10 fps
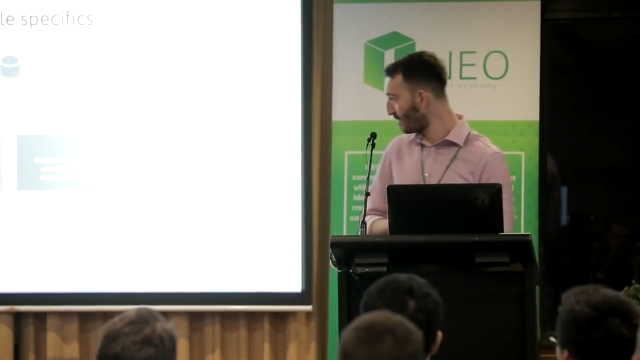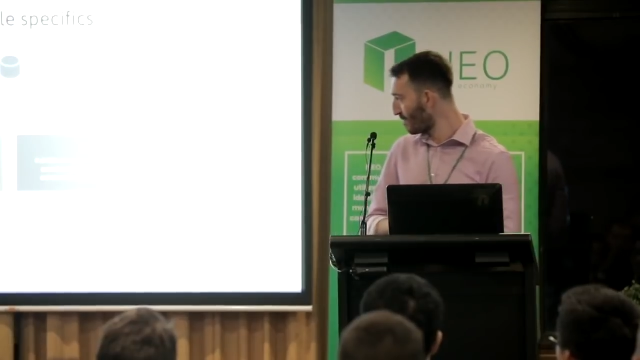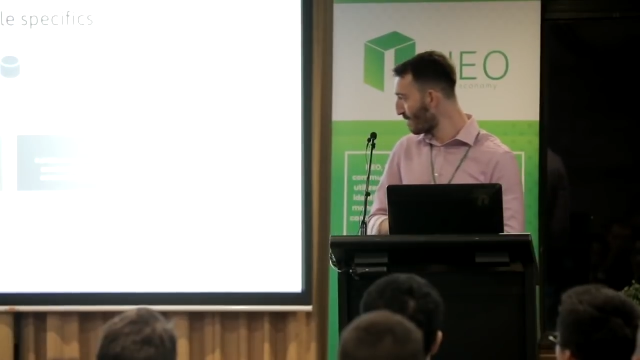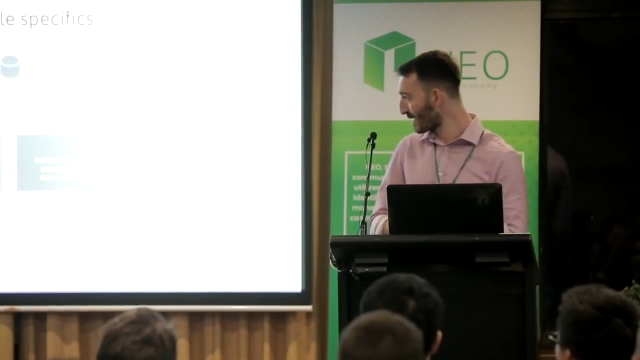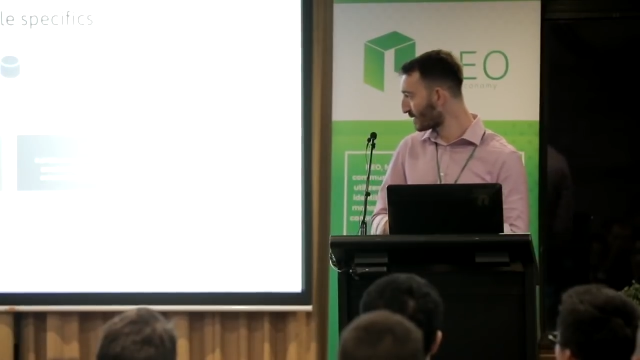
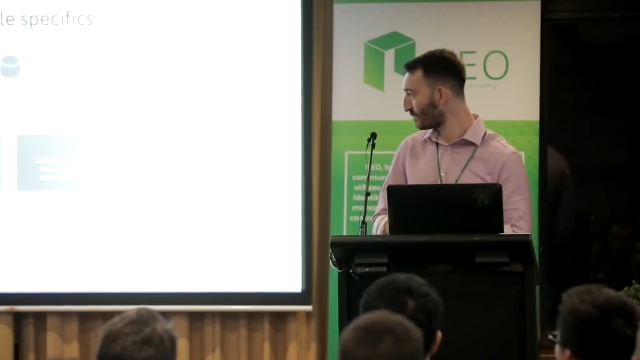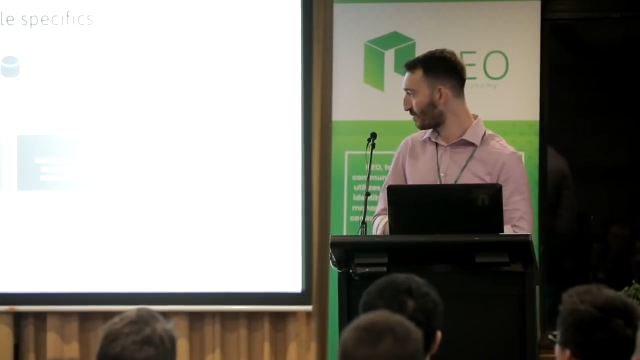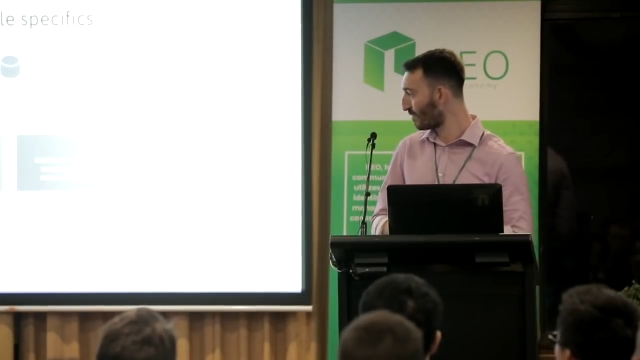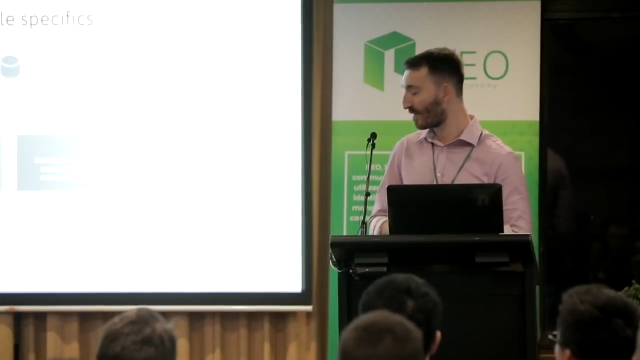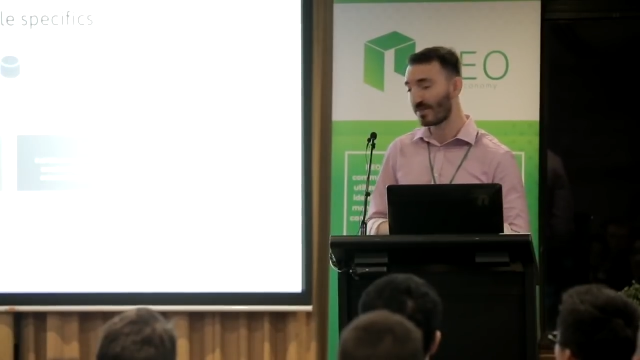maximum
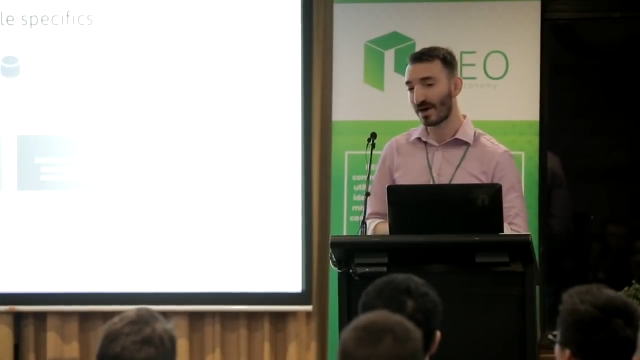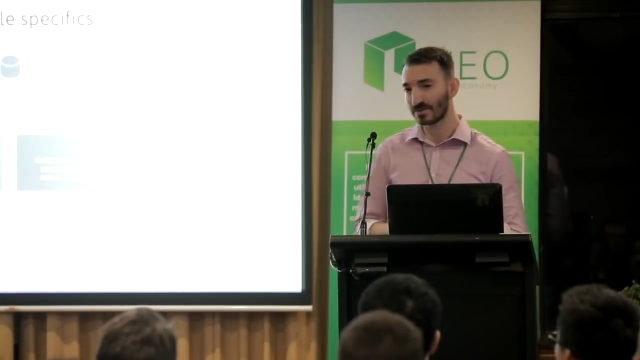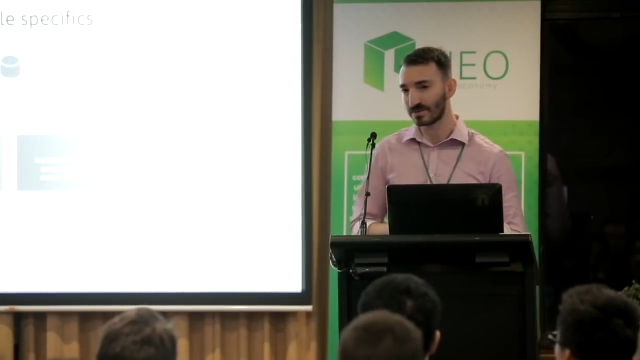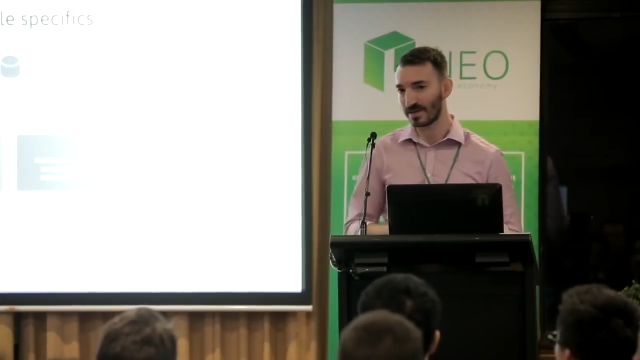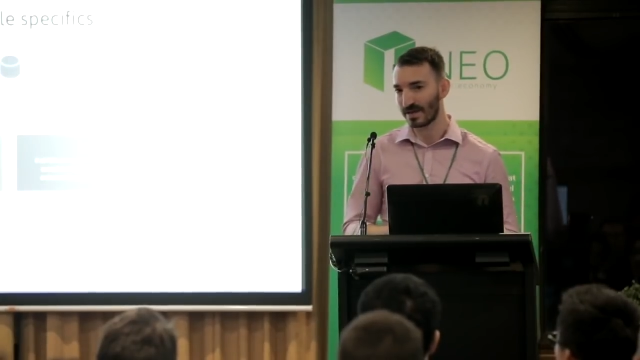of
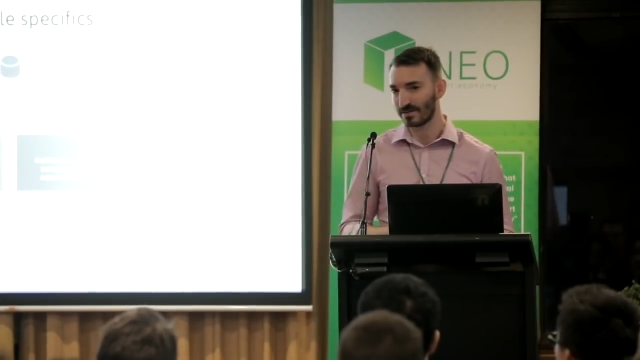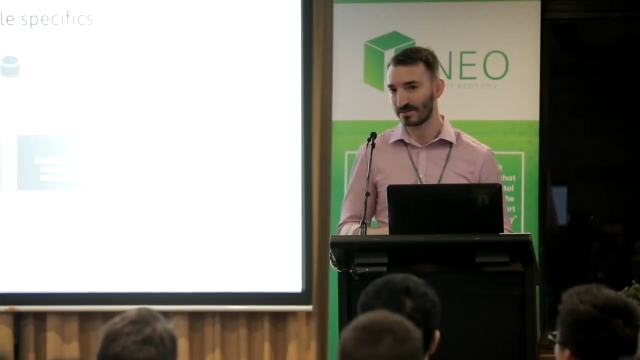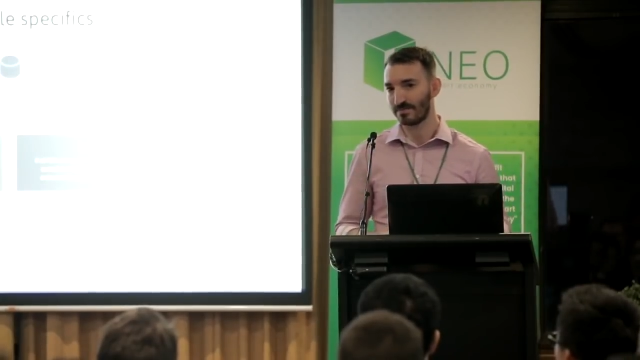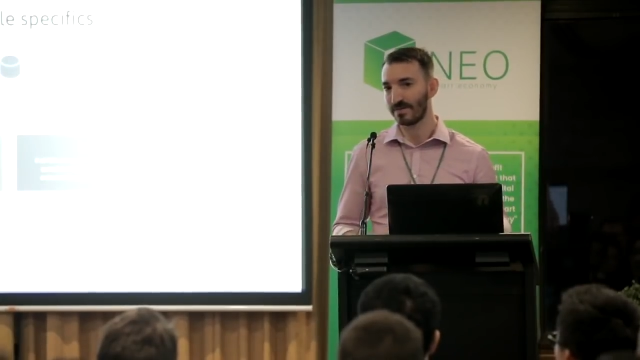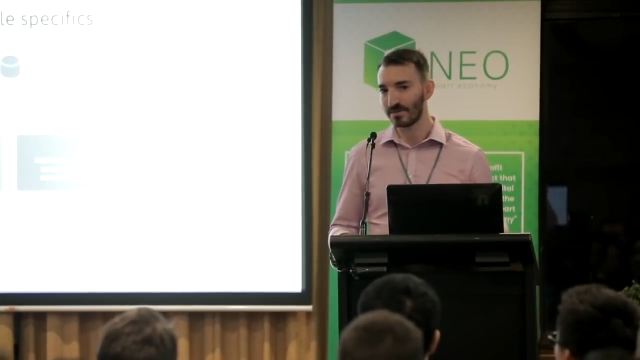1,000, and
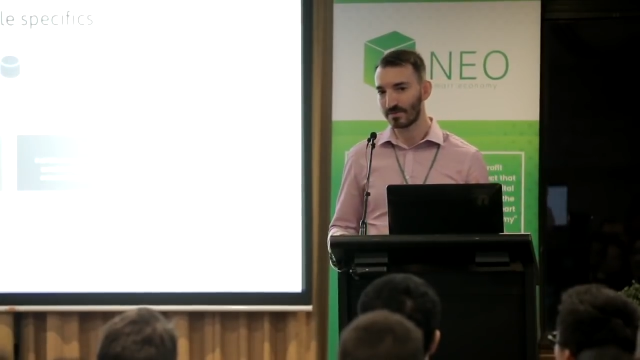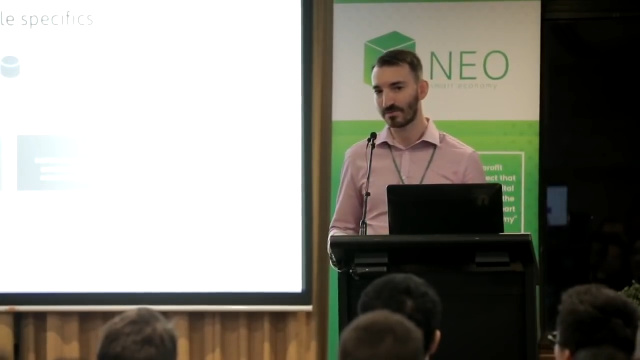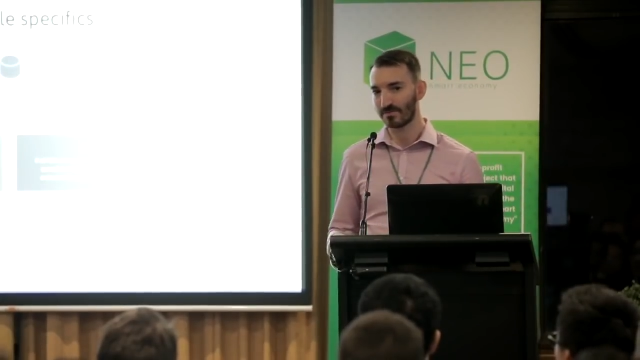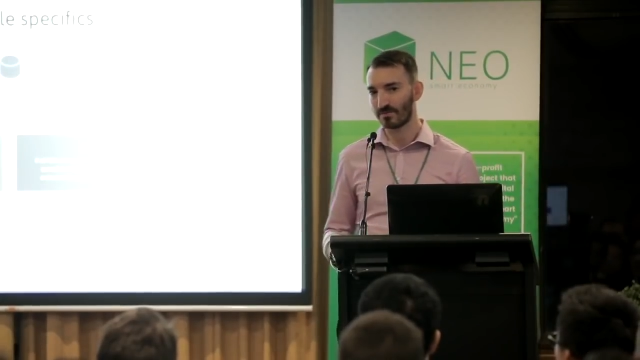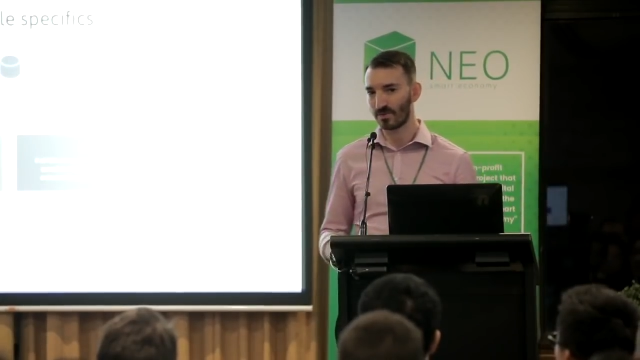there's a
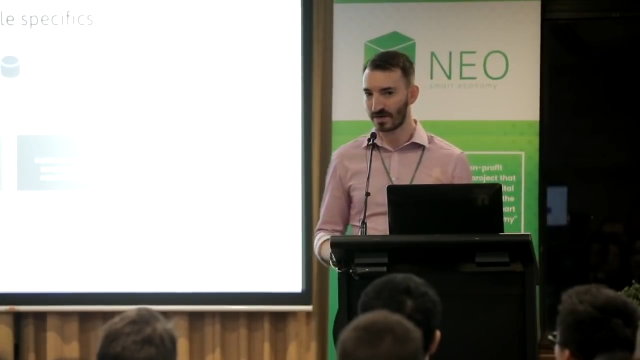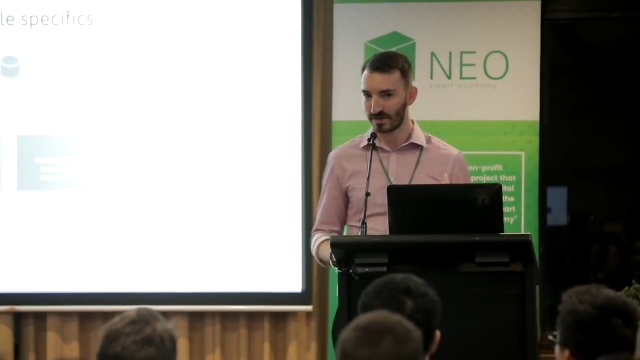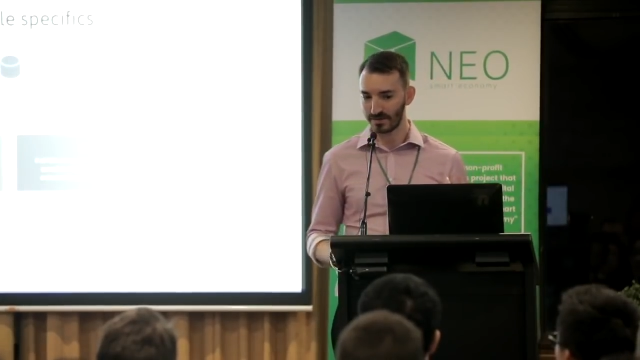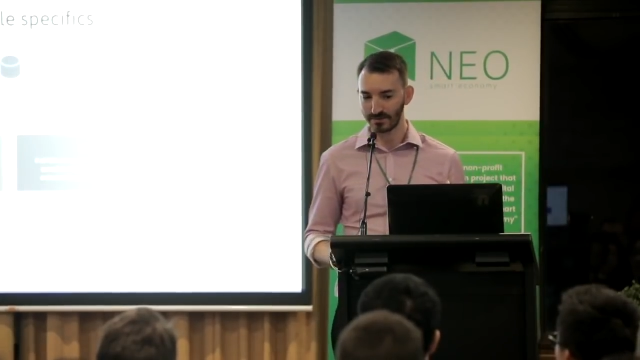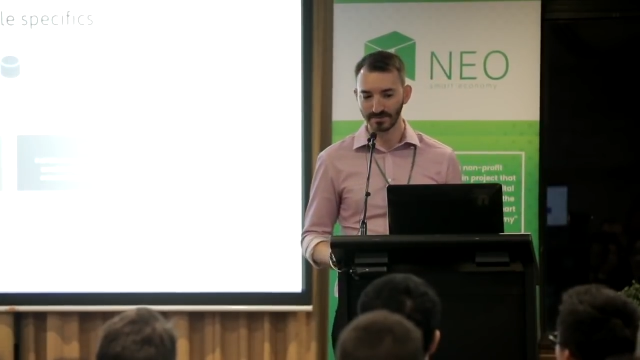minimum of 1
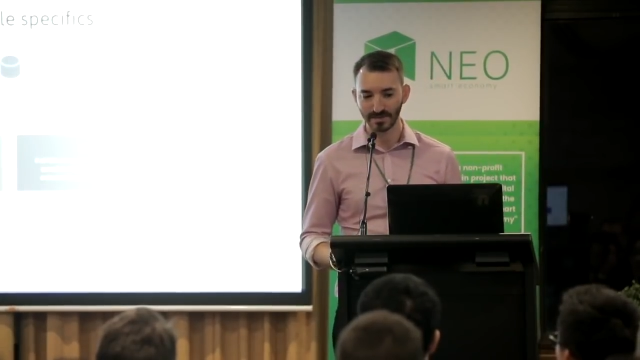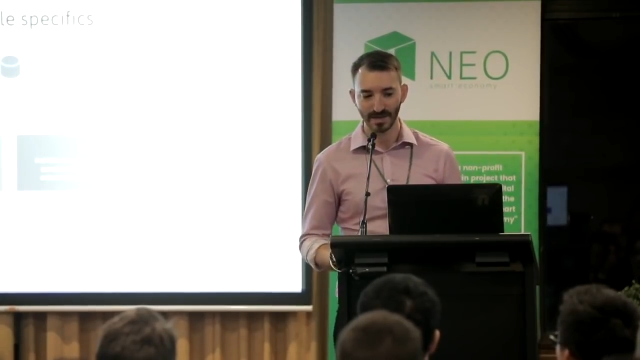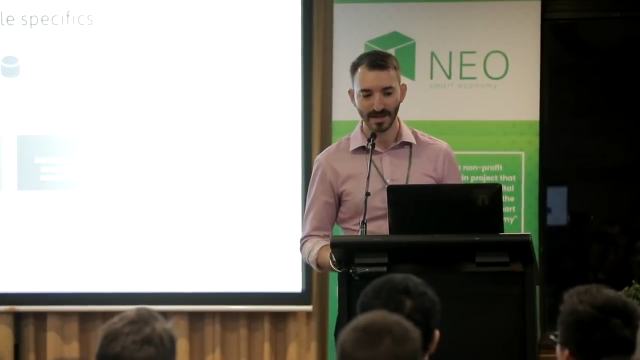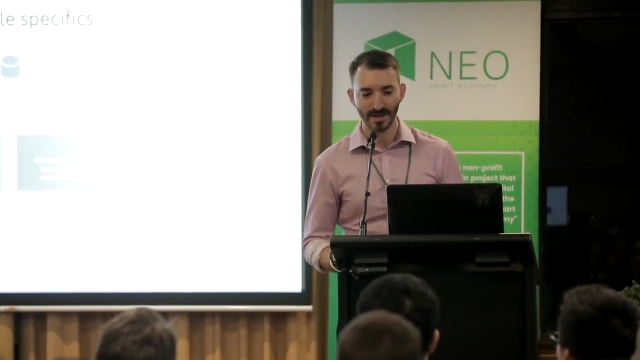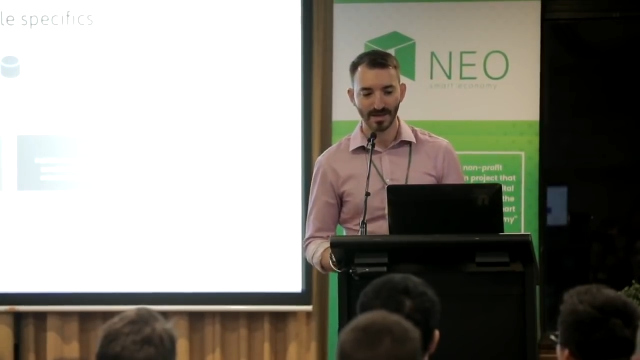NEO.
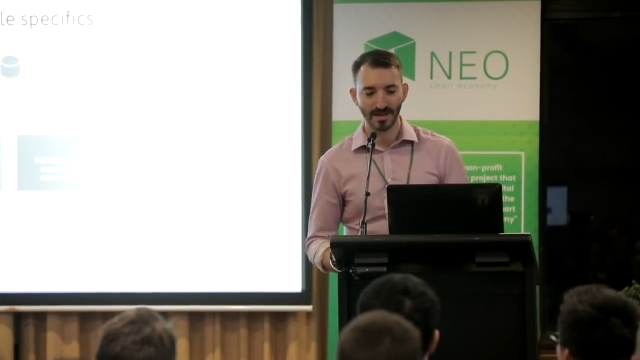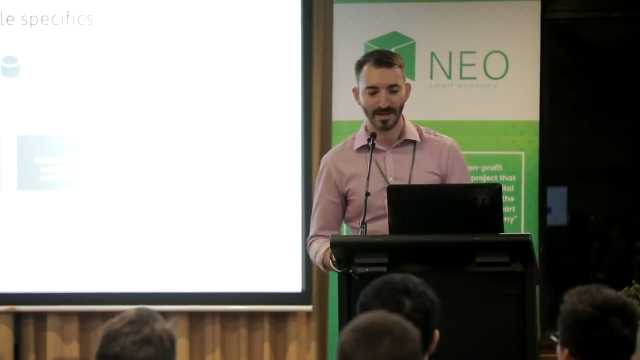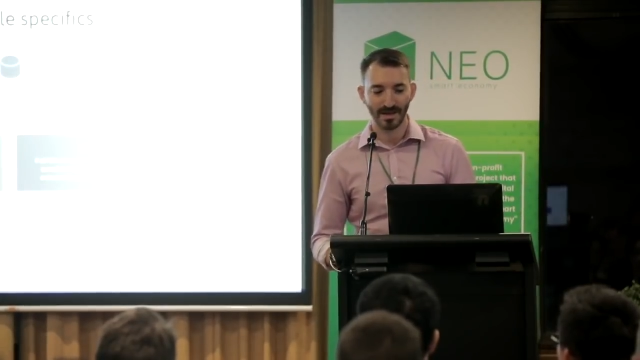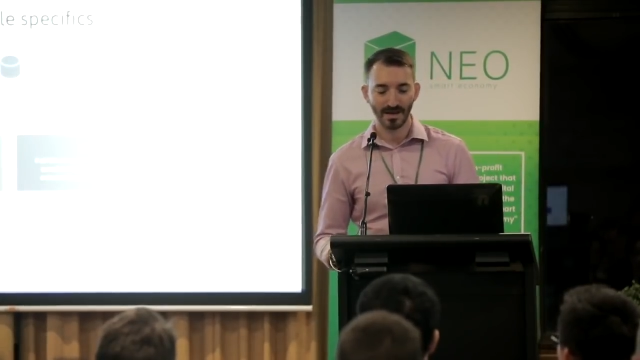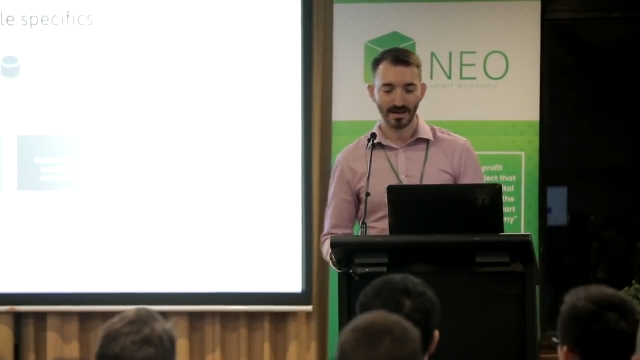
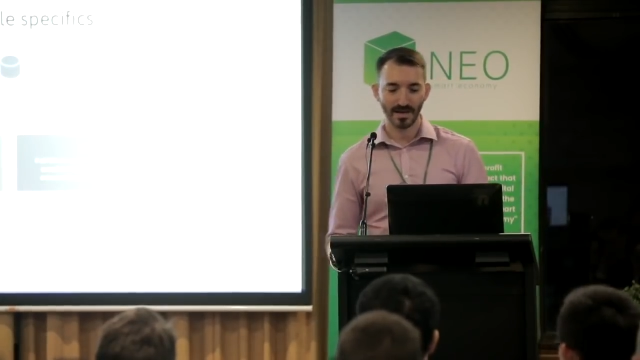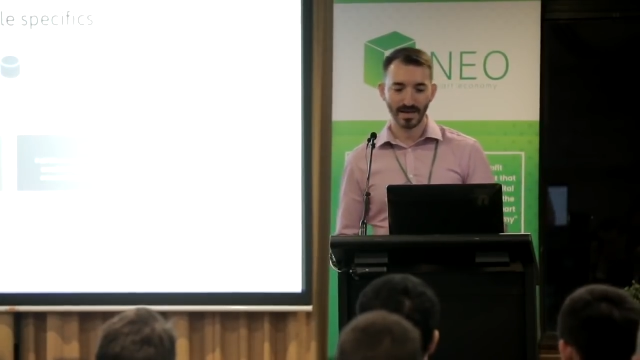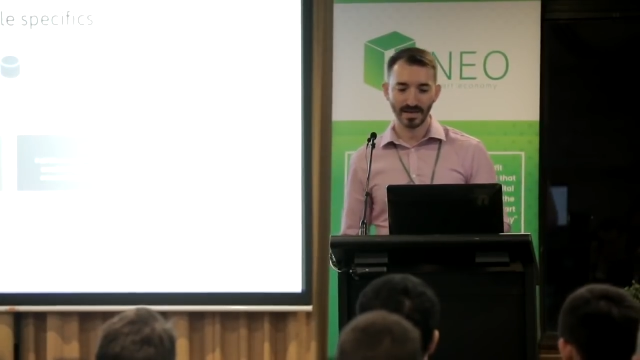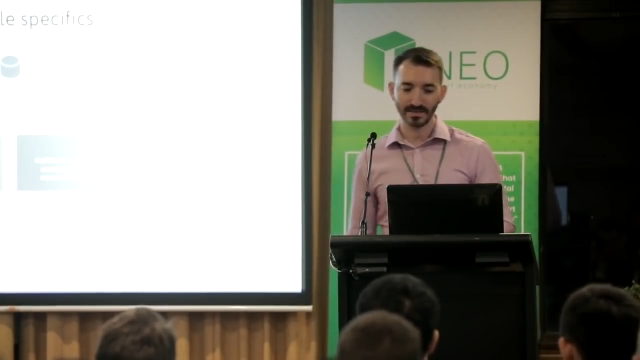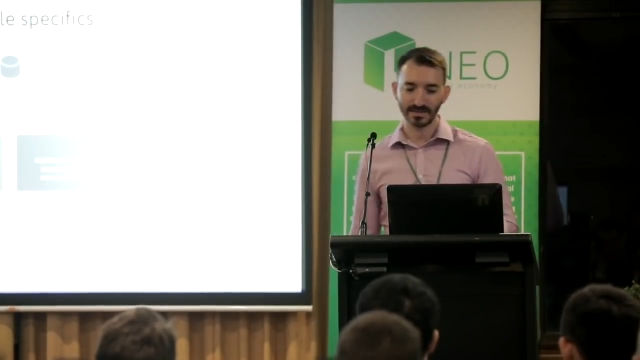
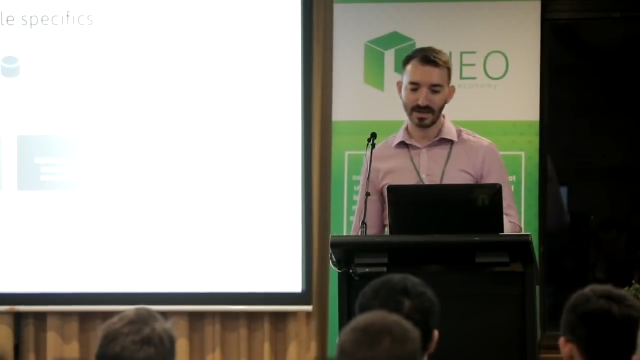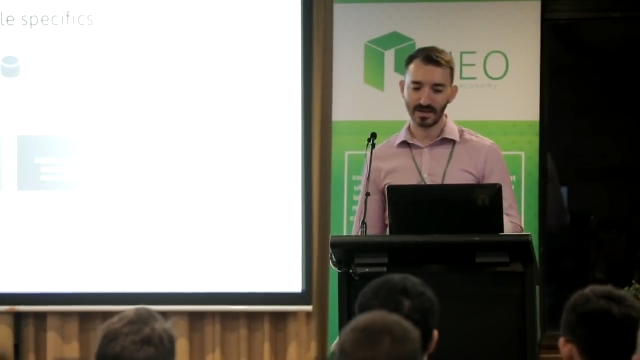And